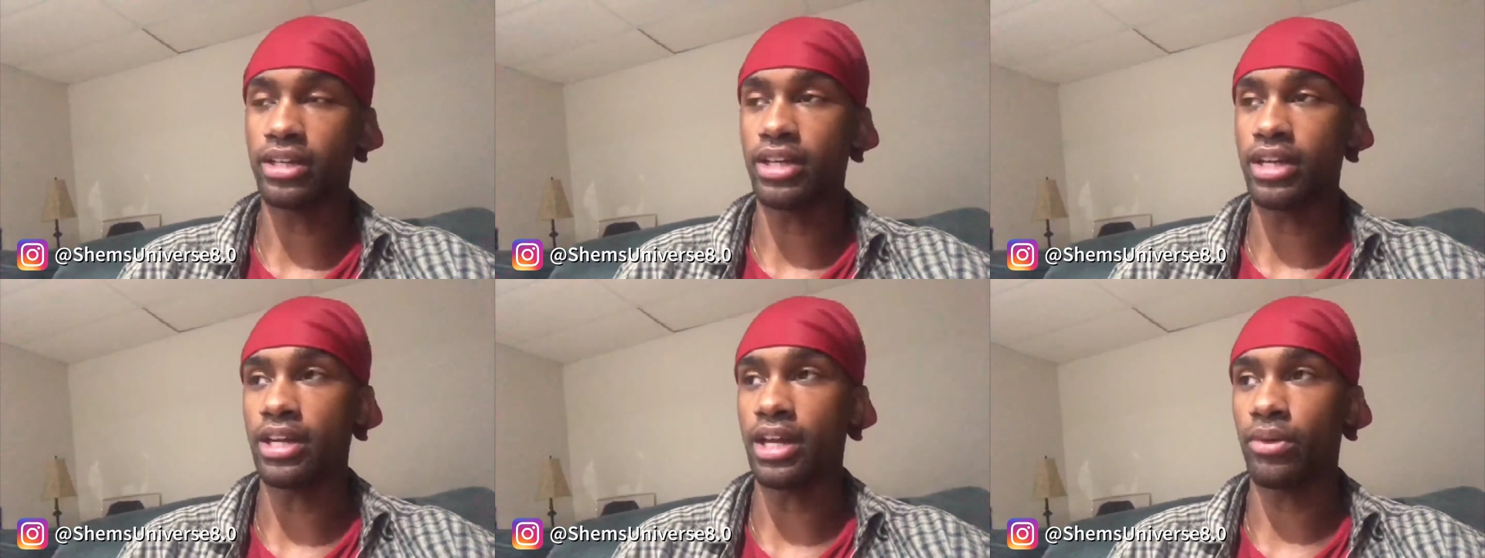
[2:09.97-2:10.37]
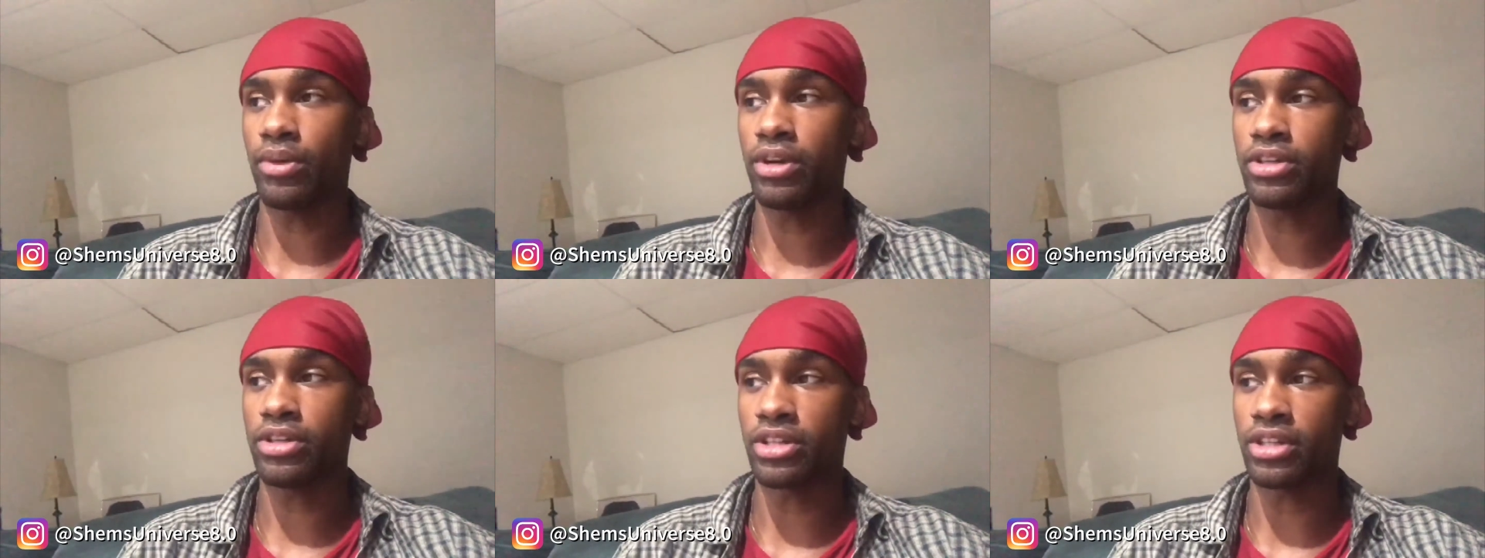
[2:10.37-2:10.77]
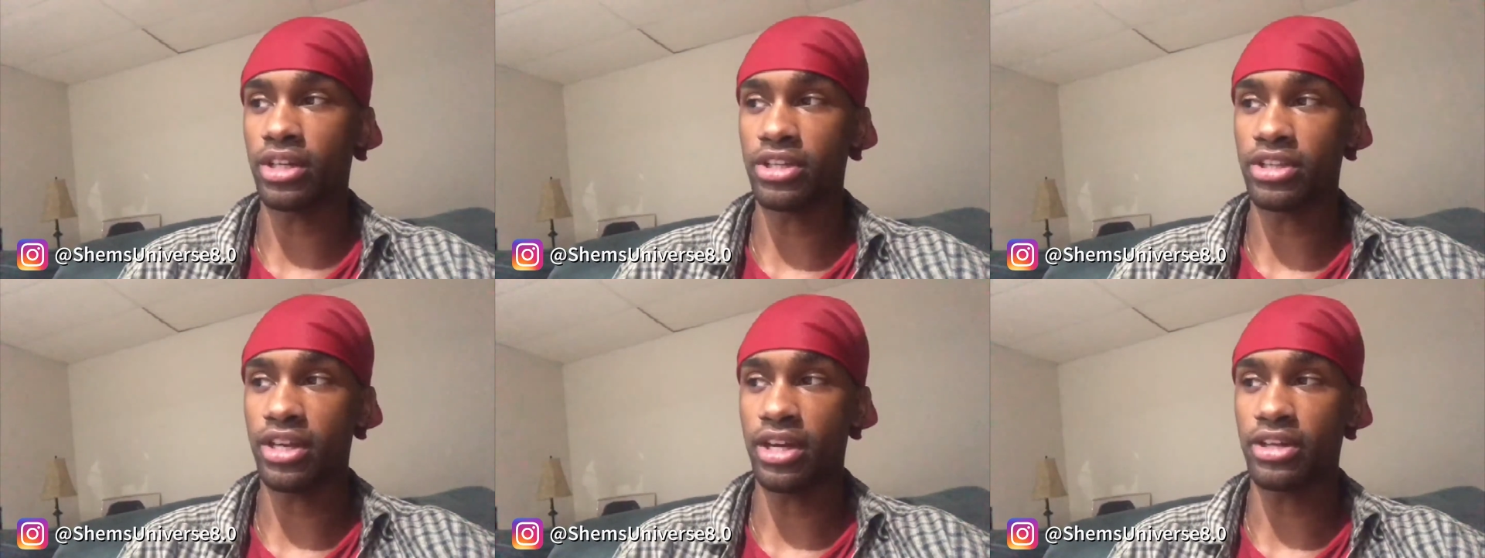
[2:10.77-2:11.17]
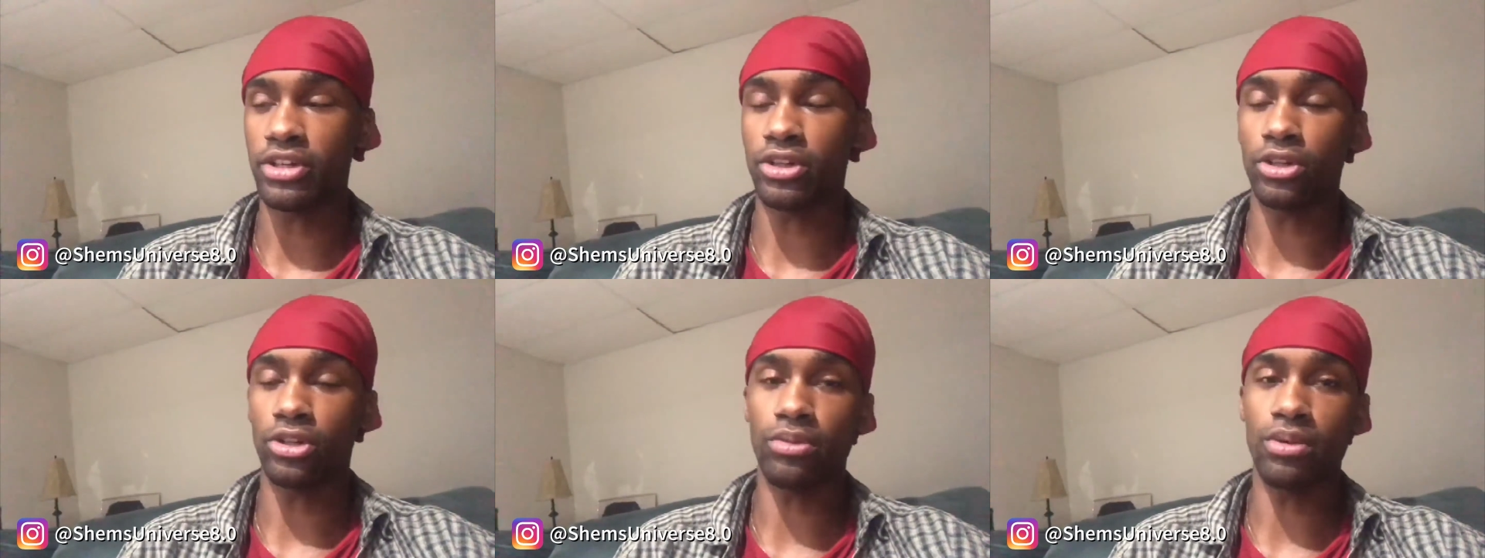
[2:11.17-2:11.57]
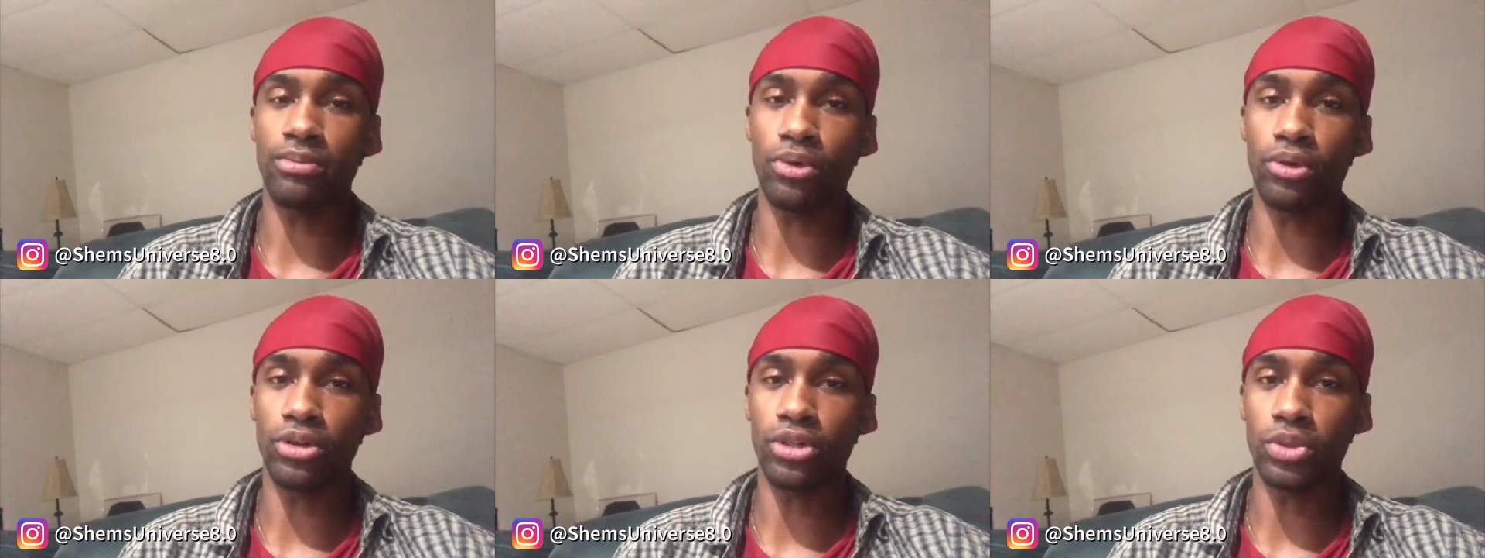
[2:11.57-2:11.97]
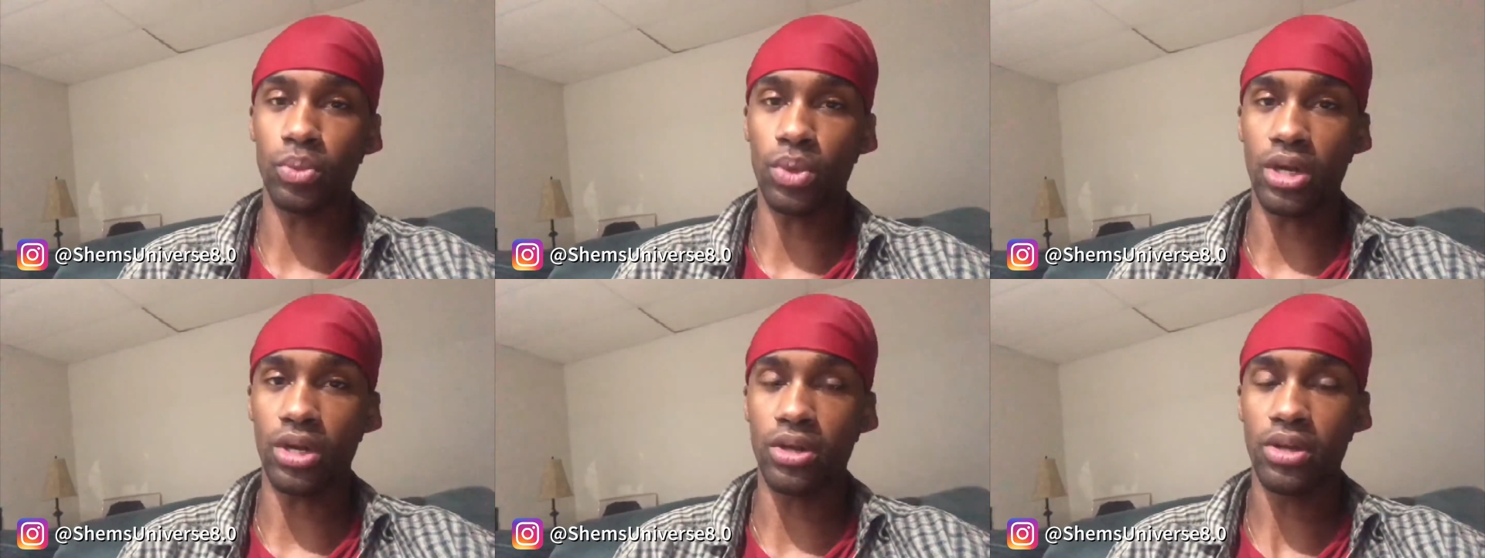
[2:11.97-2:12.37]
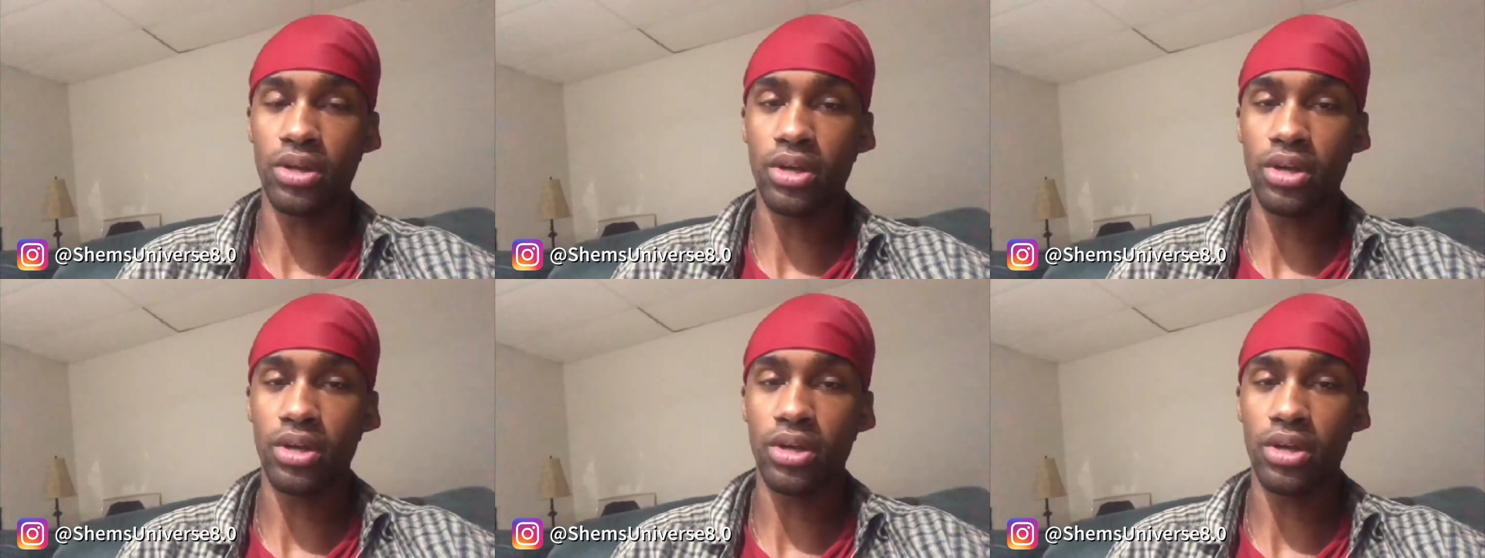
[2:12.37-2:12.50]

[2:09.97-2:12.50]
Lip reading: and I want to discuss that here a little bit more as well.